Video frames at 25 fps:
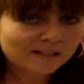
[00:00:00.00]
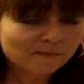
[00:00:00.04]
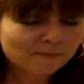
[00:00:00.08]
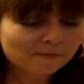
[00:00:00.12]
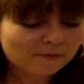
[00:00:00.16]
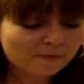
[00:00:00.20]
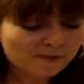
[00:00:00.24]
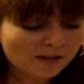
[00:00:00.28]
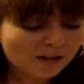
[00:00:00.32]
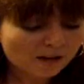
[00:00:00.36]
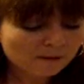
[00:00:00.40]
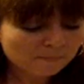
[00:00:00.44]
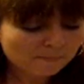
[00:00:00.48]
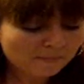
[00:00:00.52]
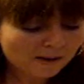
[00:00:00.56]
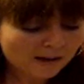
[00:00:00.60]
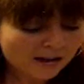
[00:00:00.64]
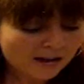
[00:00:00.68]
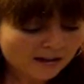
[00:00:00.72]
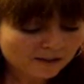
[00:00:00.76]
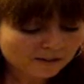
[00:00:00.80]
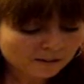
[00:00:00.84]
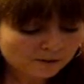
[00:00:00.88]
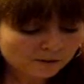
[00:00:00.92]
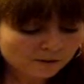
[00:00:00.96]
did for that
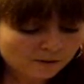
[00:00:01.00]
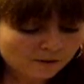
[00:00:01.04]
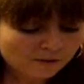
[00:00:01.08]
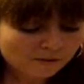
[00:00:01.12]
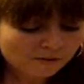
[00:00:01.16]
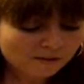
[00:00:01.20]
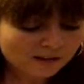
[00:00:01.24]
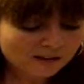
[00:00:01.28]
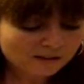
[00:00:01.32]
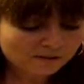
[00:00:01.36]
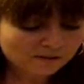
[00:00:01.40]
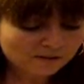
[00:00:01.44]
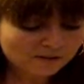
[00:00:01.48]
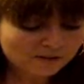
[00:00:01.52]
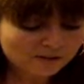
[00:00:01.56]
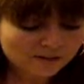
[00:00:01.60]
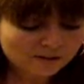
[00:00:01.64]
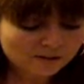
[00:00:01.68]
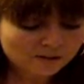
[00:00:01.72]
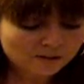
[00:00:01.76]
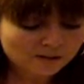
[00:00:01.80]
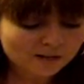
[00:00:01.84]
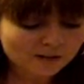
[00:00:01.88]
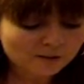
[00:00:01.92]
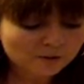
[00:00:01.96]
man 2,000
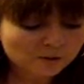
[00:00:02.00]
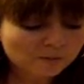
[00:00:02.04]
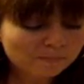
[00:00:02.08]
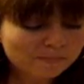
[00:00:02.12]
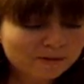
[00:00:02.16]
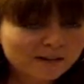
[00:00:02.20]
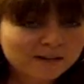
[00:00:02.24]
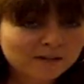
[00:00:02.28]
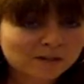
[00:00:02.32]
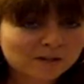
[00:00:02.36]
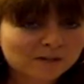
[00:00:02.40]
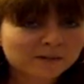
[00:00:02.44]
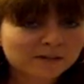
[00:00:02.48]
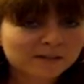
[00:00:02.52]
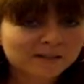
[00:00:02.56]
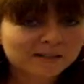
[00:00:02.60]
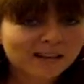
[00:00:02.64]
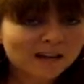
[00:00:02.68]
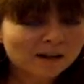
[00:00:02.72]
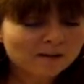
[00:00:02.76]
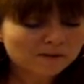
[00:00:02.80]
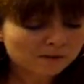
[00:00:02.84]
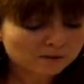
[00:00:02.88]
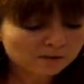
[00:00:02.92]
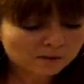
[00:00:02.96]
years ago speaks to us
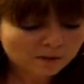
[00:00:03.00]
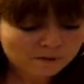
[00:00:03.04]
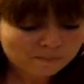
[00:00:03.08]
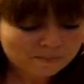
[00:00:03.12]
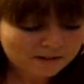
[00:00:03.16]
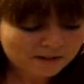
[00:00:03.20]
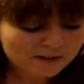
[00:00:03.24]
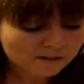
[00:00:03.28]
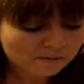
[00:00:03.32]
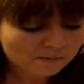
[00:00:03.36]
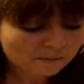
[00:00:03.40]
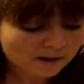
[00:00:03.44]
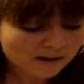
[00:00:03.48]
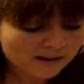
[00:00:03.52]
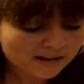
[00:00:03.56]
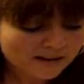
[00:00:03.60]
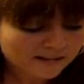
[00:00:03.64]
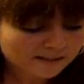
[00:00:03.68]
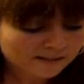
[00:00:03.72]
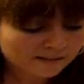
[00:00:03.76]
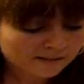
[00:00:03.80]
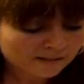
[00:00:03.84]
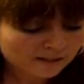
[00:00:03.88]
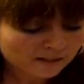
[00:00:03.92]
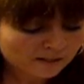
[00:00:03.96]
now in so many
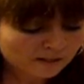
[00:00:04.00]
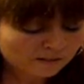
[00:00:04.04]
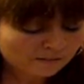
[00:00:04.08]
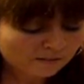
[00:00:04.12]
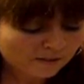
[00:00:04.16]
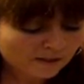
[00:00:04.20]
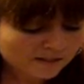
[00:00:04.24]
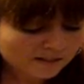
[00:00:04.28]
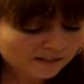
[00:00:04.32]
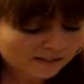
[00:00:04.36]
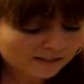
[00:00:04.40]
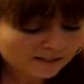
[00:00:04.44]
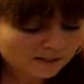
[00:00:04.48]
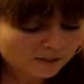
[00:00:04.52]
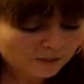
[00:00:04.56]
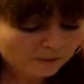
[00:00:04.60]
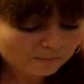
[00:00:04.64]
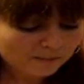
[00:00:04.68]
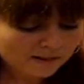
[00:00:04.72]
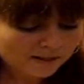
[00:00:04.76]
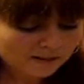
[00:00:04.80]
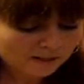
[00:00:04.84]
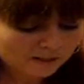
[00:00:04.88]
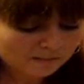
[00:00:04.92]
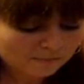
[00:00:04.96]
ways. Firstly, it
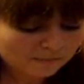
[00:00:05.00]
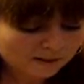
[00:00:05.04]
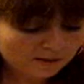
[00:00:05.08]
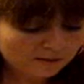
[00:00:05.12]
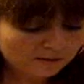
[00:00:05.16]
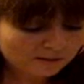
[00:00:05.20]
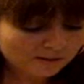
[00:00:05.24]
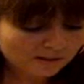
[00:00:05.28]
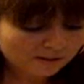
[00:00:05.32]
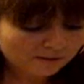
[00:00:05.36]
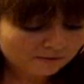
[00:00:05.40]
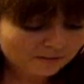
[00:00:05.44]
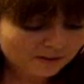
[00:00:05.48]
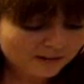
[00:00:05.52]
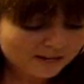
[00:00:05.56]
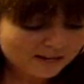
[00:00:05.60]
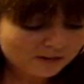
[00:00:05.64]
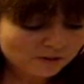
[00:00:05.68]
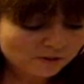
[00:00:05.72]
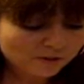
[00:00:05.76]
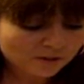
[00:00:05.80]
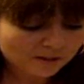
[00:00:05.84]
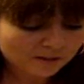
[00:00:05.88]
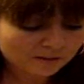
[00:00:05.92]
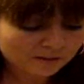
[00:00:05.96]
speaks about
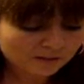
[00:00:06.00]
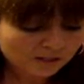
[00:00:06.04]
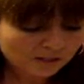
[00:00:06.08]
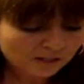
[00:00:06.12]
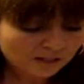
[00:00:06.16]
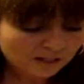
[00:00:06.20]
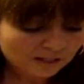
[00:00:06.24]
salvation.